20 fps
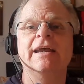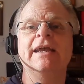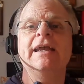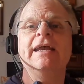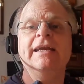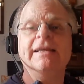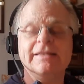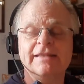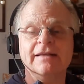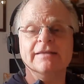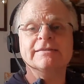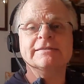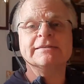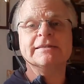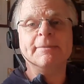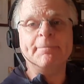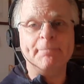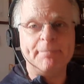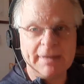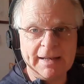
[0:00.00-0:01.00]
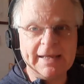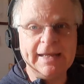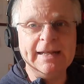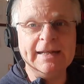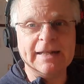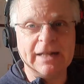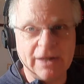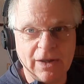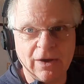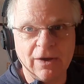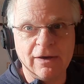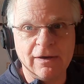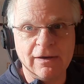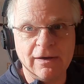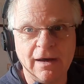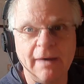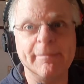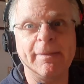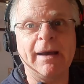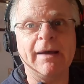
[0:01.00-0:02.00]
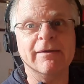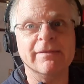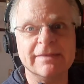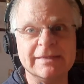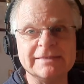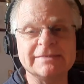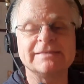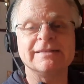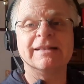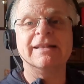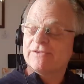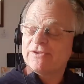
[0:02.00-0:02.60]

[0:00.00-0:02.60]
He does complain a lot about this